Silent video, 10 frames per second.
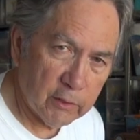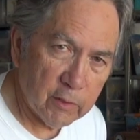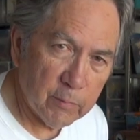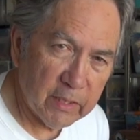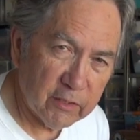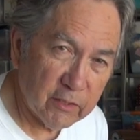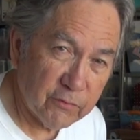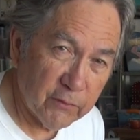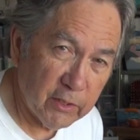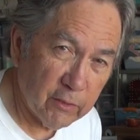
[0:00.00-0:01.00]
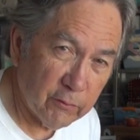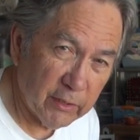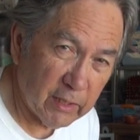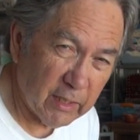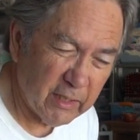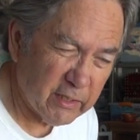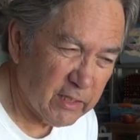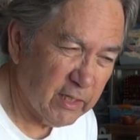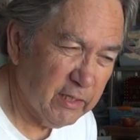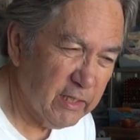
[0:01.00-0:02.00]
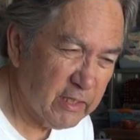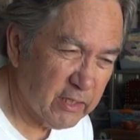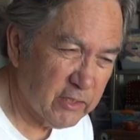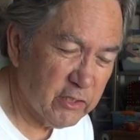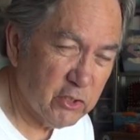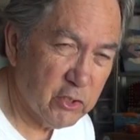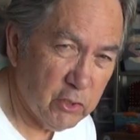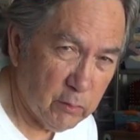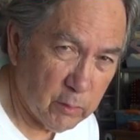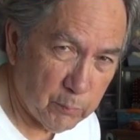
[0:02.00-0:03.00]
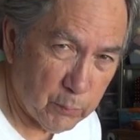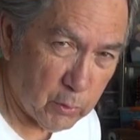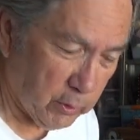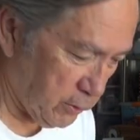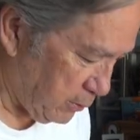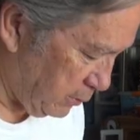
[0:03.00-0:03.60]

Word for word: going to make this video and then I decided this is just too important.